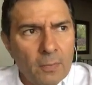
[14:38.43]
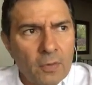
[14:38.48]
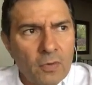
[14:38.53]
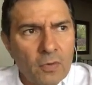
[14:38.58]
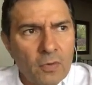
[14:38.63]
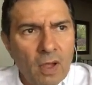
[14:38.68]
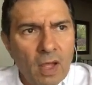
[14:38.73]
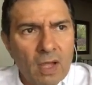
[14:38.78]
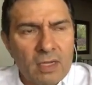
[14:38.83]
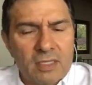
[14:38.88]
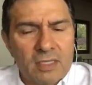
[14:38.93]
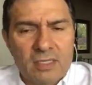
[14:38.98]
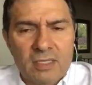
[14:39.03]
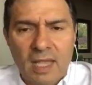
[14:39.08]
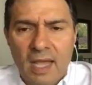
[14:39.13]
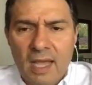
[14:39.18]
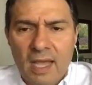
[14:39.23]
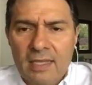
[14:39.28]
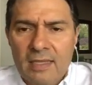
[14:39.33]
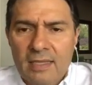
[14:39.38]

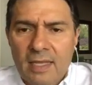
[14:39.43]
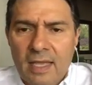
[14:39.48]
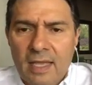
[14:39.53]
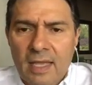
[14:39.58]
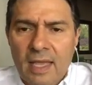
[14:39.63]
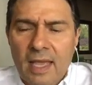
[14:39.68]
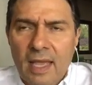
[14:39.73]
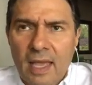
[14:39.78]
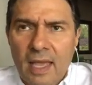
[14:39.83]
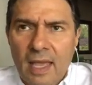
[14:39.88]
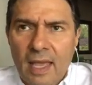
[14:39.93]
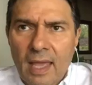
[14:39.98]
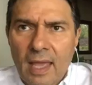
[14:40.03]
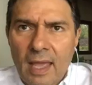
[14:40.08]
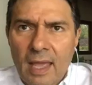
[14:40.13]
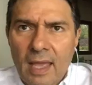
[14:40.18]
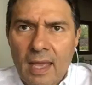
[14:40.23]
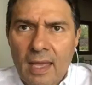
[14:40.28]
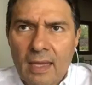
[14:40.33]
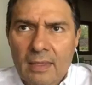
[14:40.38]
peroxide
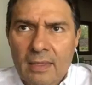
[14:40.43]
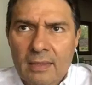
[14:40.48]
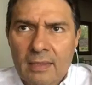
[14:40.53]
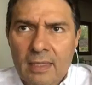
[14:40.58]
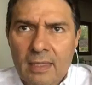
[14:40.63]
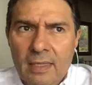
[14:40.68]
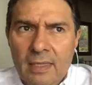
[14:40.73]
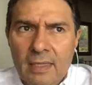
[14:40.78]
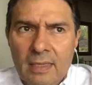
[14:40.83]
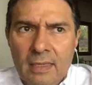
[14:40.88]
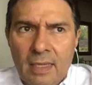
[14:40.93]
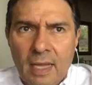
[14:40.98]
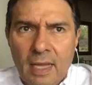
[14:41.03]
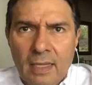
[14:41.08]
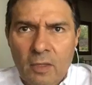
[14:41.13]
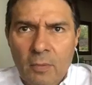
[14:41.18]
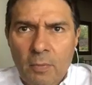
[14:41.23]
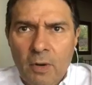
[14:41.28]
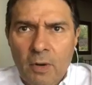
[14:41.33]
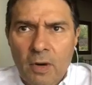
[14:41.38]
and
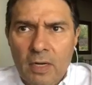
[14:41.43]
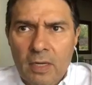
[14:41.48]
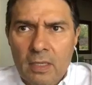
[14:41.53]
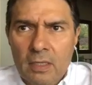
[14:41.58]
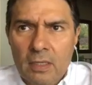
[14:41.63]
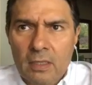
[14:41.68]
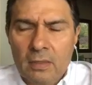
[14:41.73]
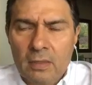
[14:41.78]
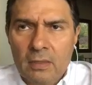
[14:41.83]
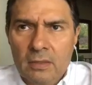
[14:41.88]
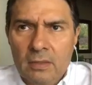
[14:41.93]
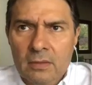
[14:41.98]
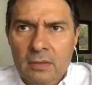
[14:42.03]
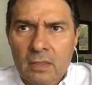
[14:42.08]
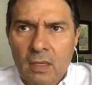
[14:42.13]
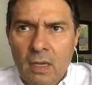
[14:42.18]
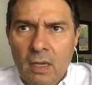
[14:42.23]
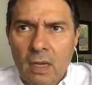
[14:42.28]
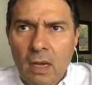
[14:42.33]
nanoparticles